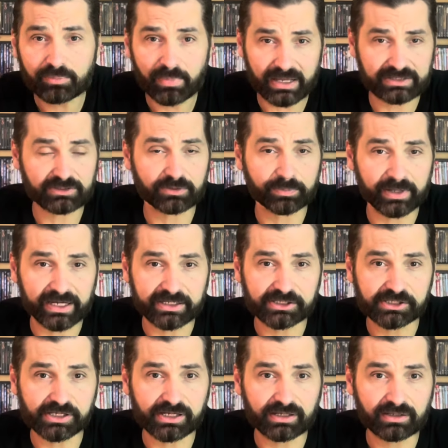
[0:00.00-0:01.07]
mental
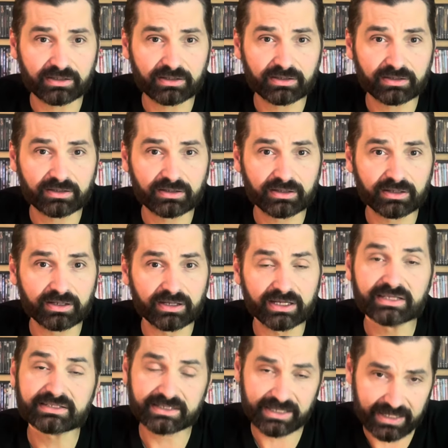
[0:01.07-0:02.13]
patient,
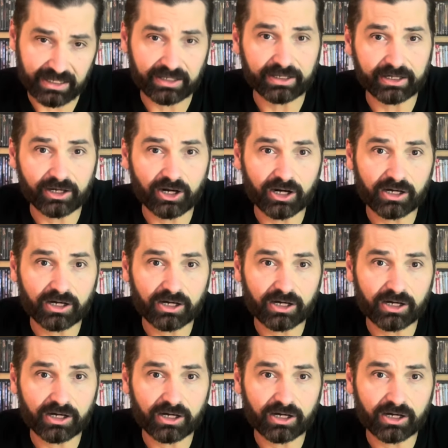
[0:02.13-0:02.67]
is killing her.